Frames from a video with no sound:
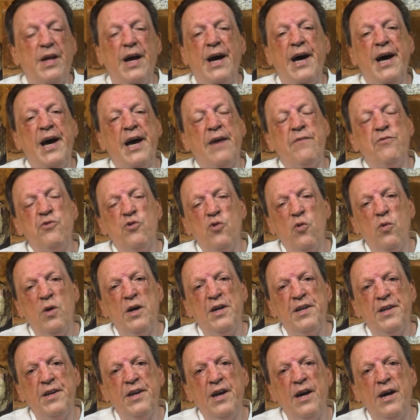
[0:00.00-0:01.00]
I have no
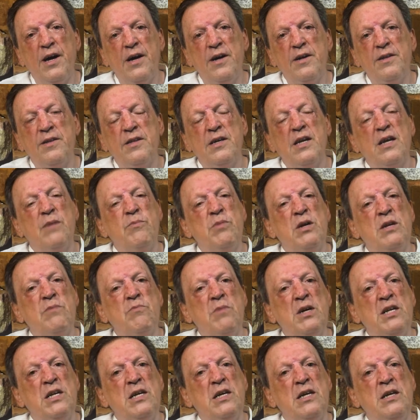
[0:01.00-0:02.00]
idea. There have been
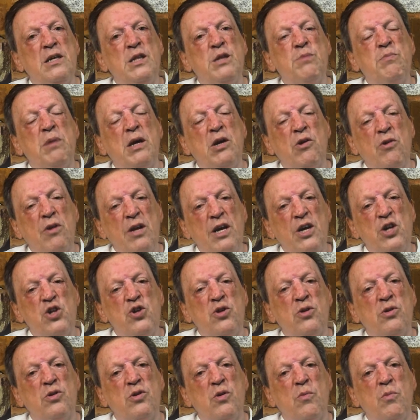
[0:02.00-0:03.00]
many
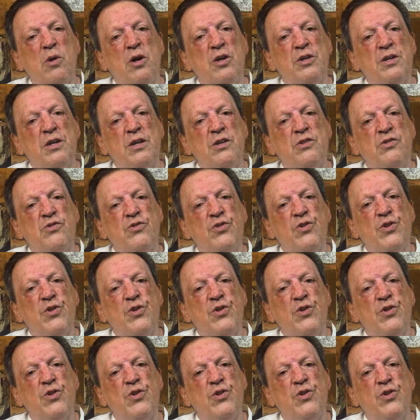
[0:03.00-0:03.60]
speculations about it.